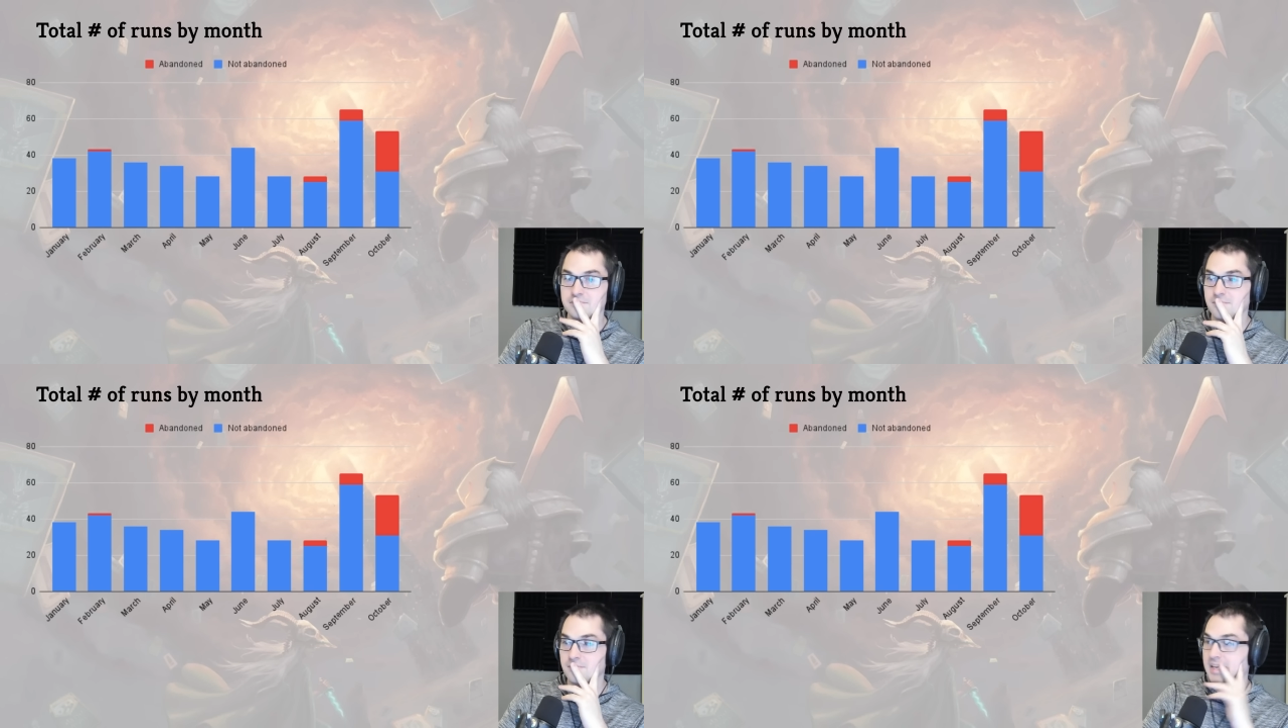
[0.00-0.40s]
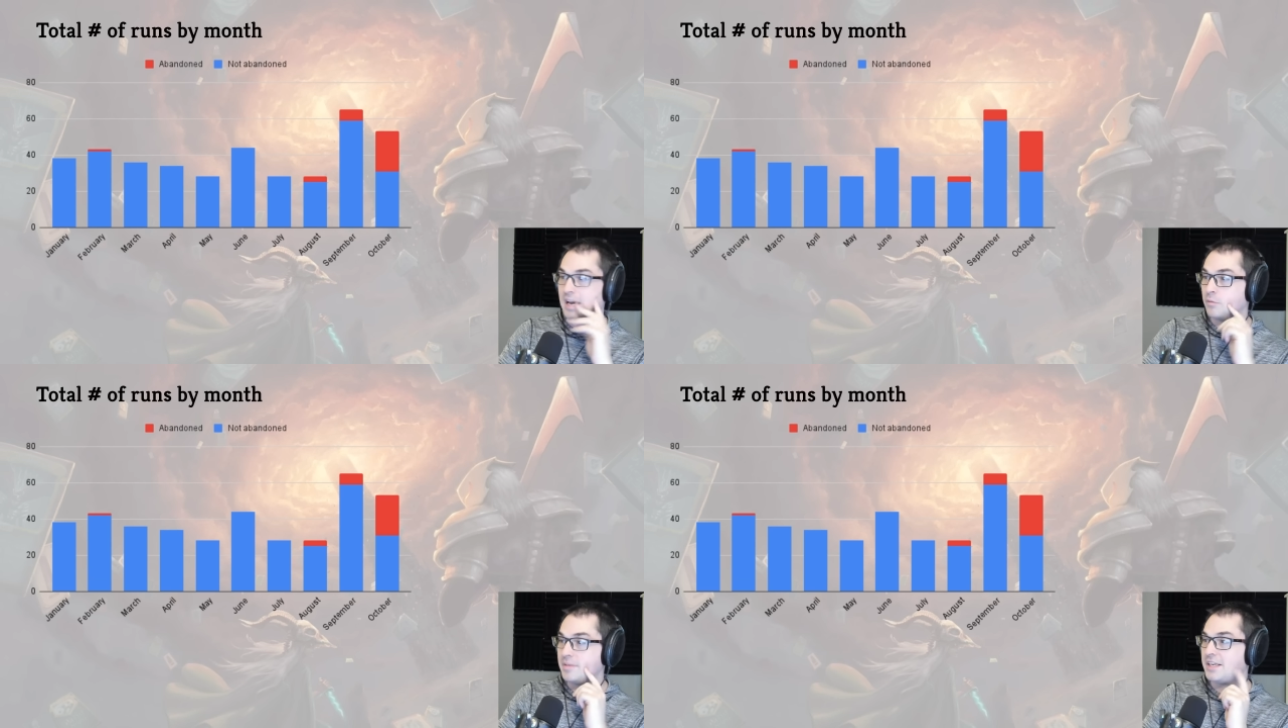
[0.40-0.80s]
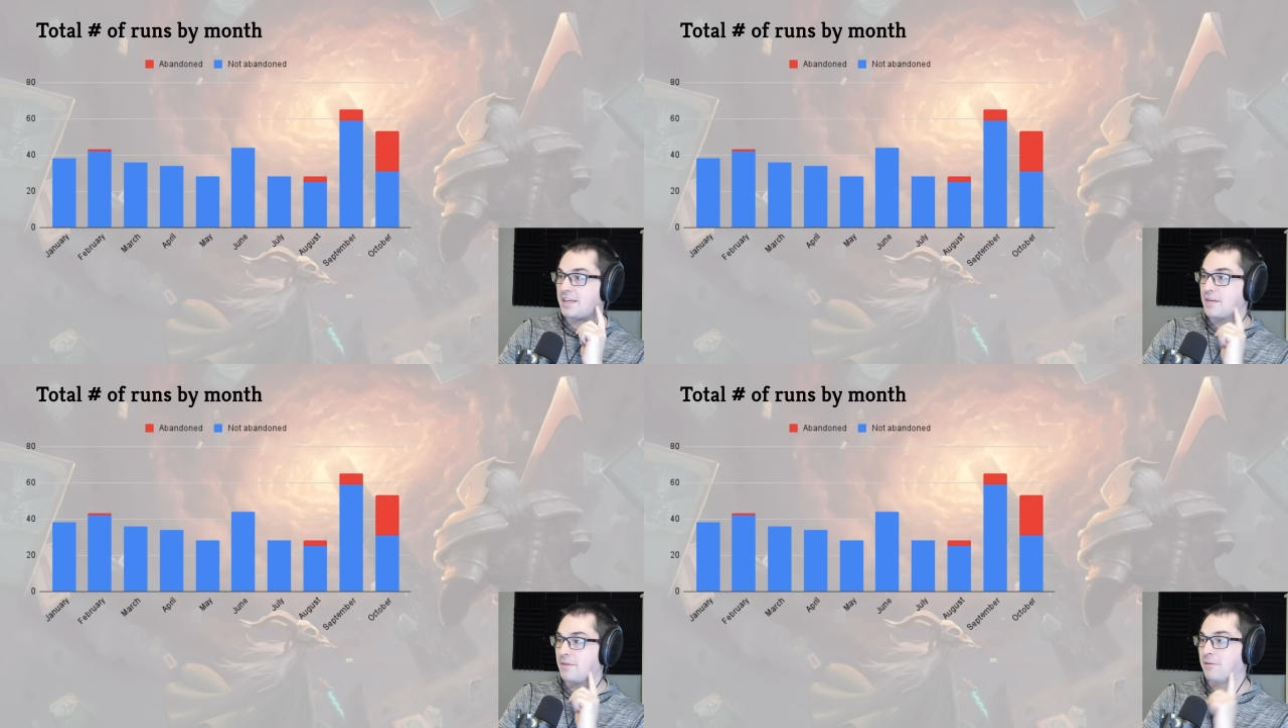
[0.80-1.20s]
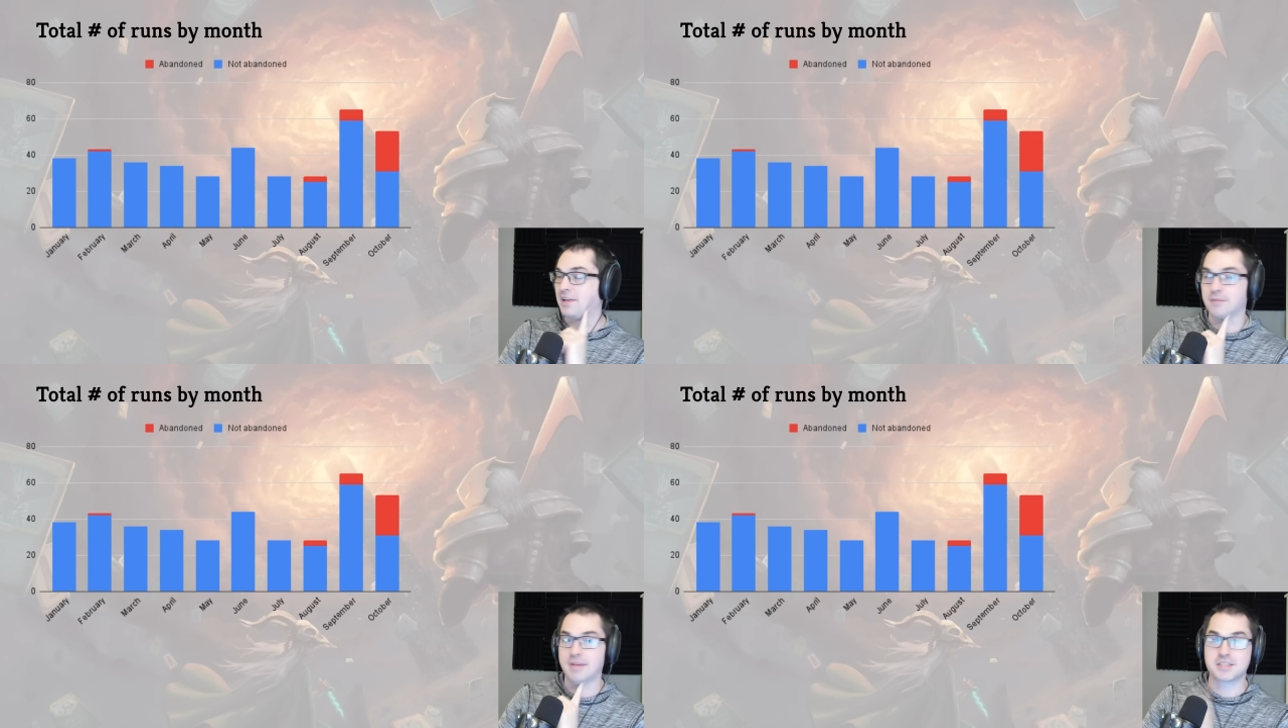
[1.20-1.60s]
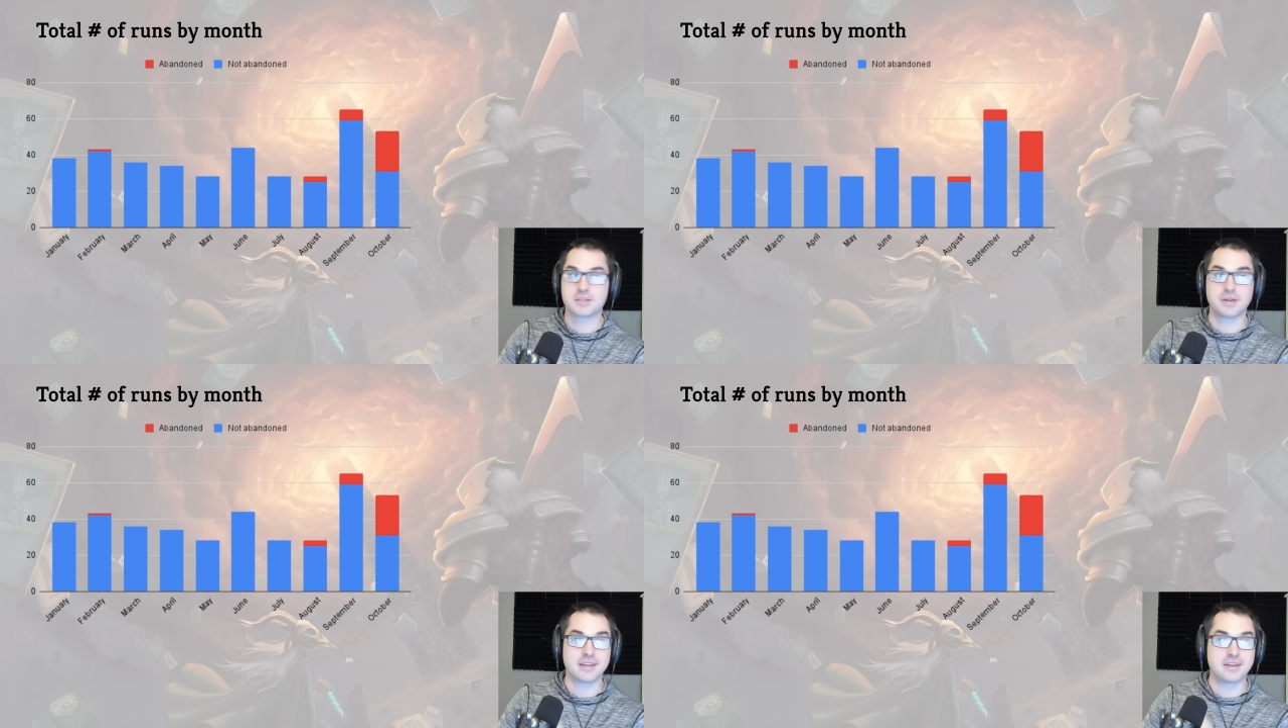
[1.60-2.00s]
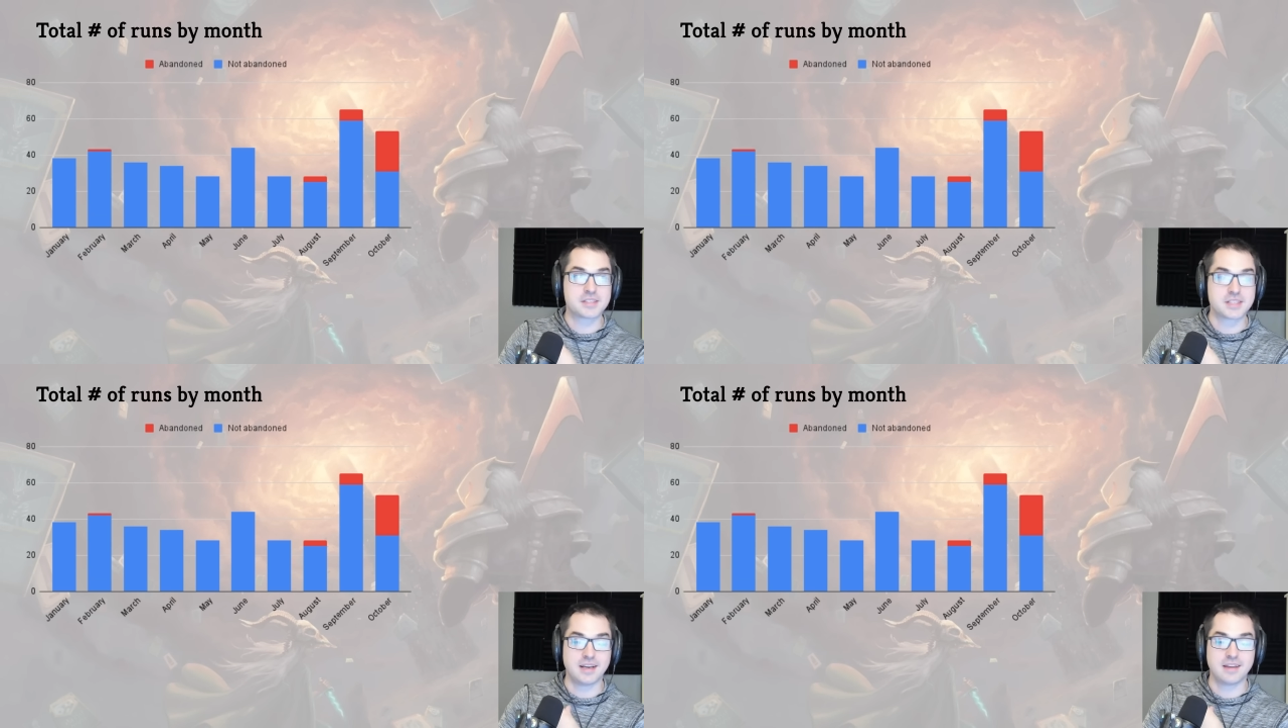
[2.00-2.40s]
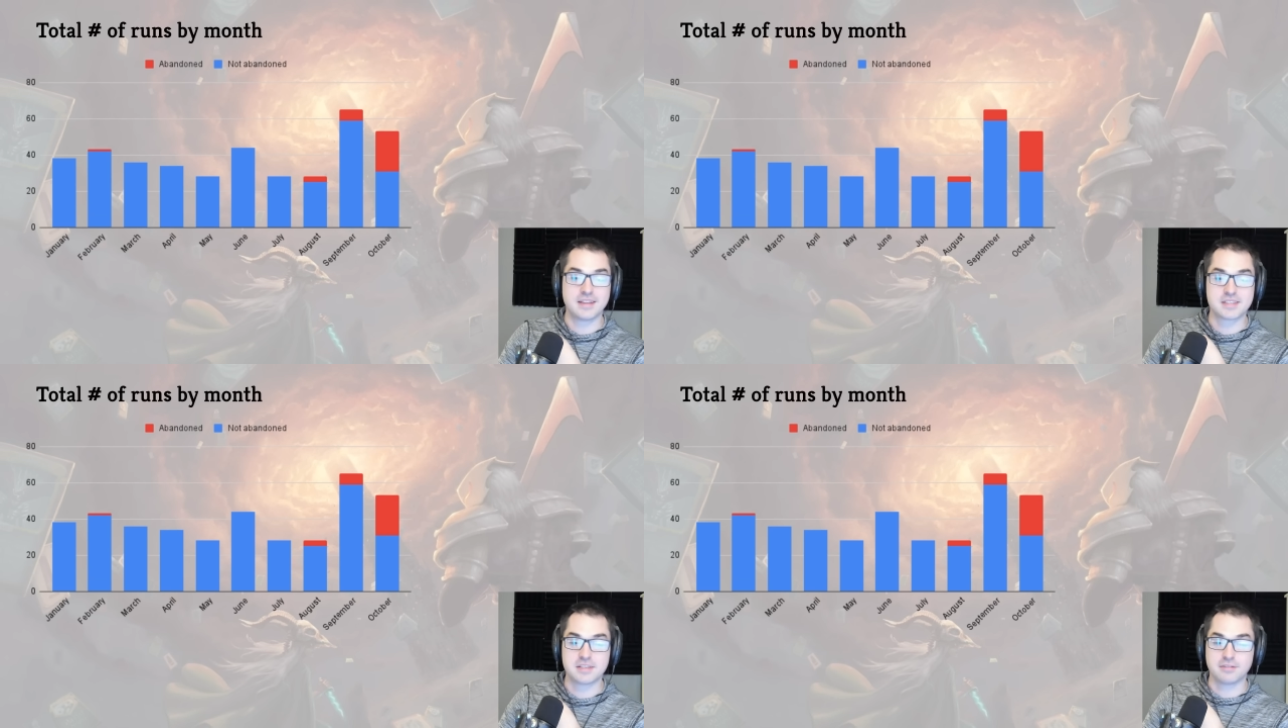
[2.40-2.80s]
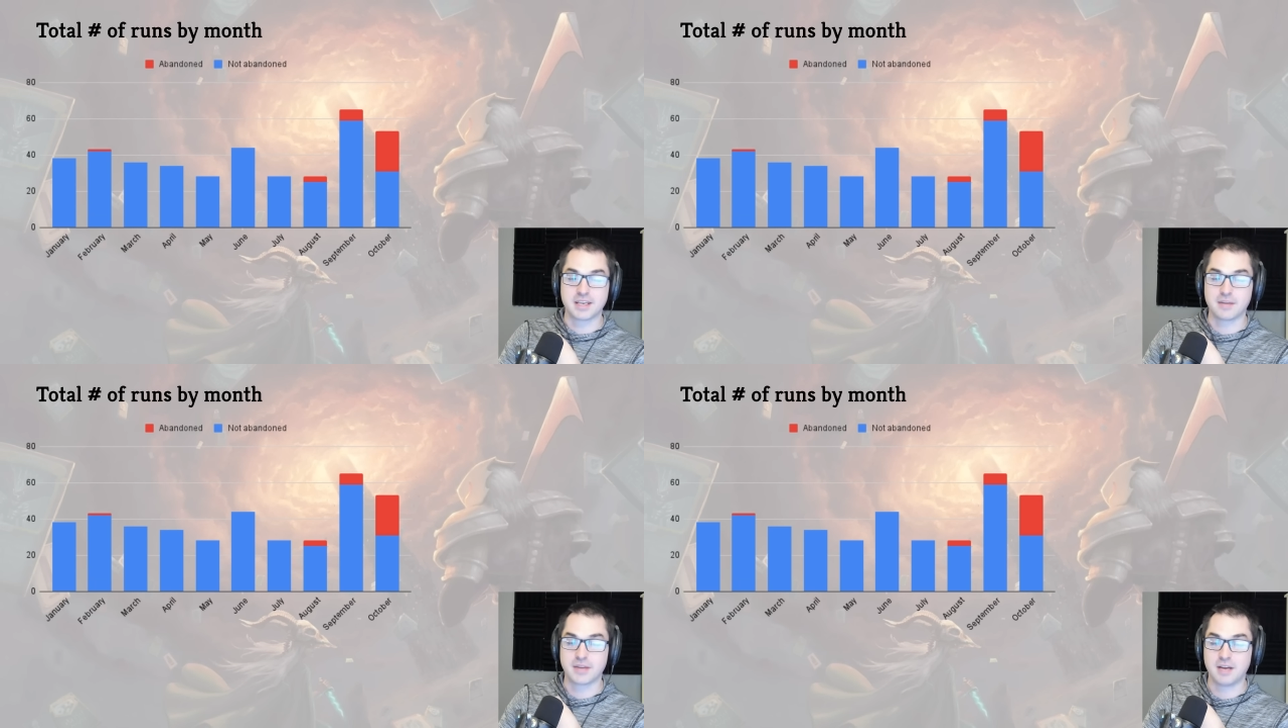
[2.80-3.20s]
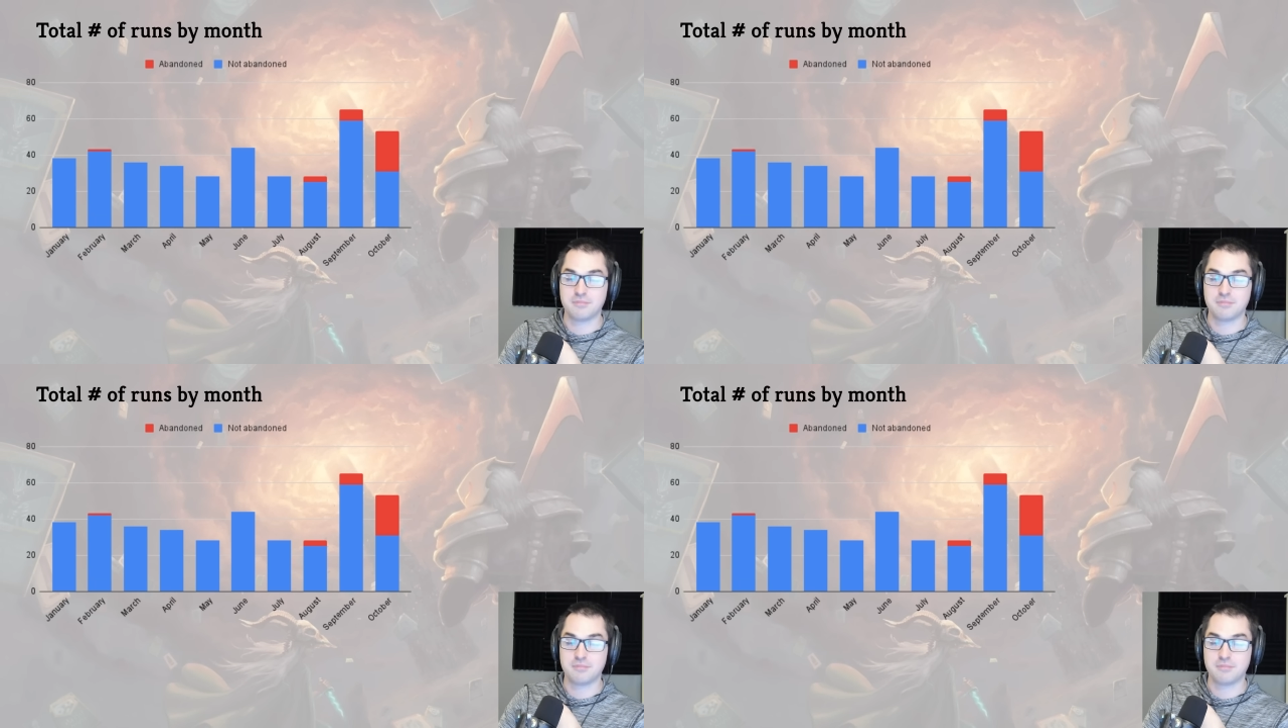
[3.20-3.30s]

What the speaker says: Yeah, we'll be talking about Relic Mastery. That's definitely coming up.